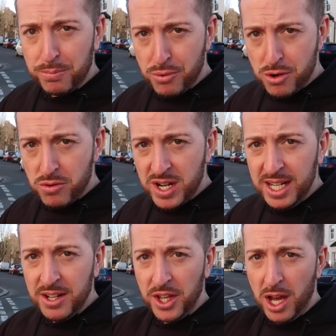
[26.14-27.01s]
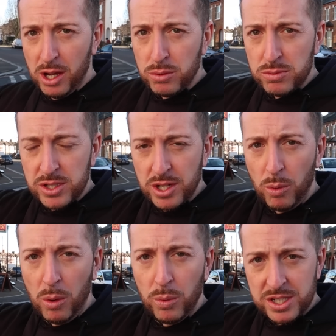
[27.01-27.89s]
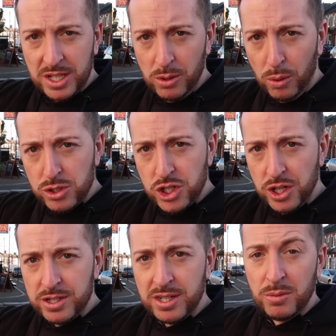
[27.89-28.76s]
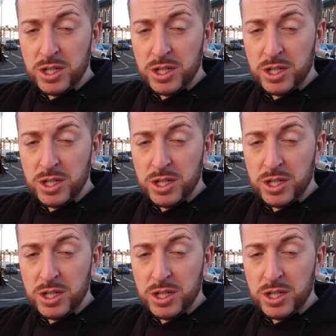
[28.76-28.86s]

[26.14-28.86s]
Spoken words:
brewery that owned what was the Orchard,